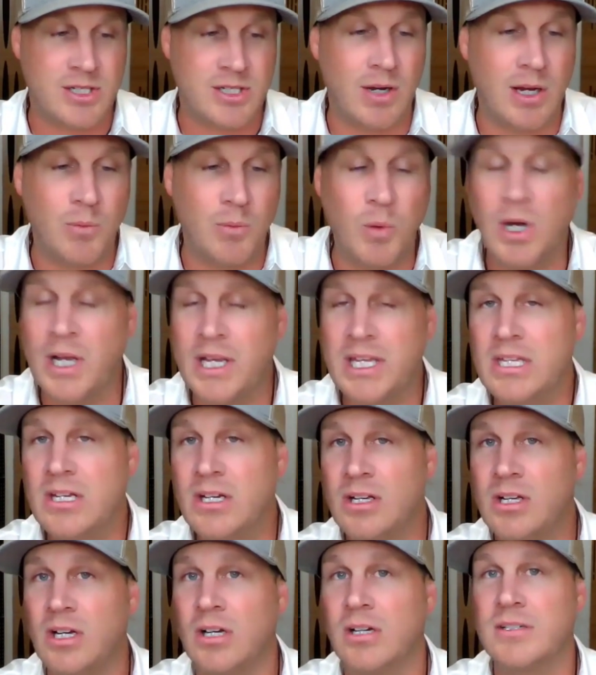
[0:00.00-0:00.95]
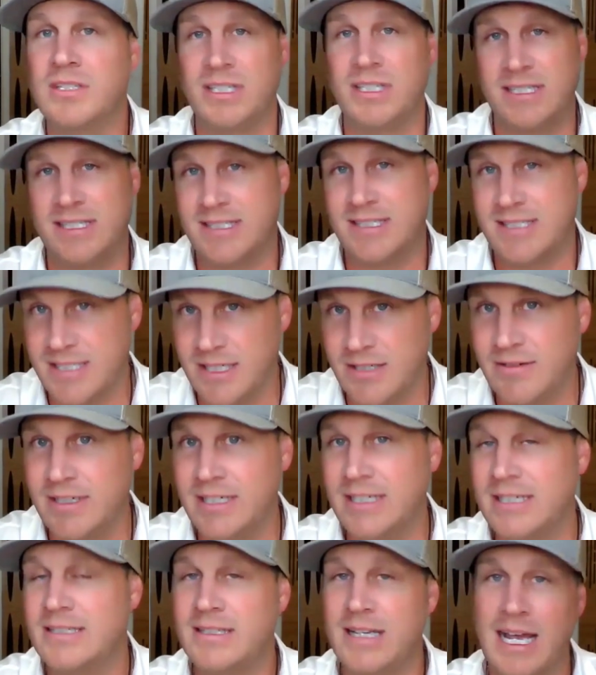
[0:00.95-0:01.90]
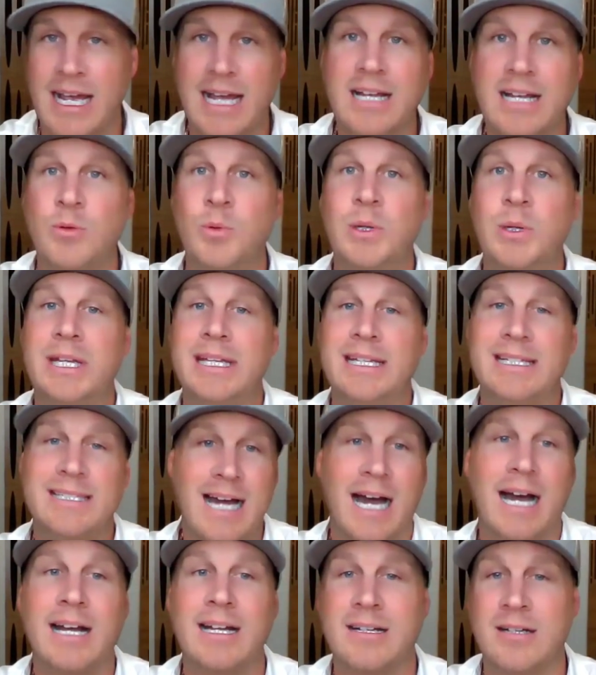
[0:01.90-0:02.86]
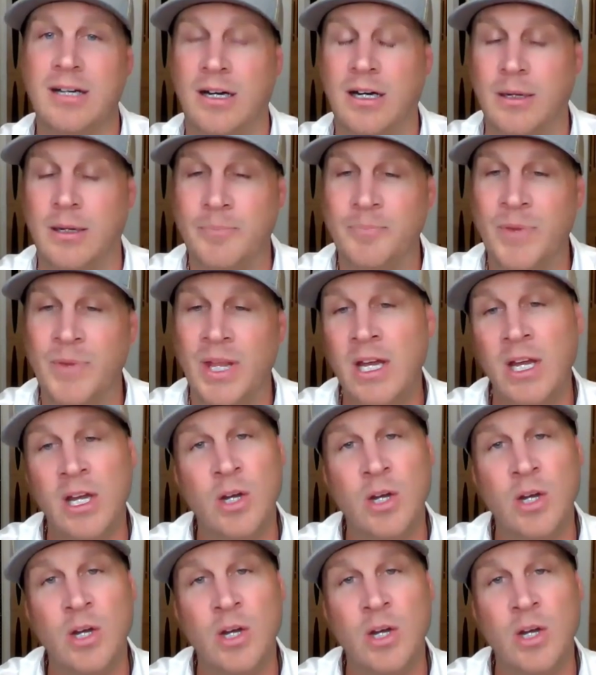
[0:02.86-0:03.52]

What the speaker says: So I want you to go to seriousequity.com.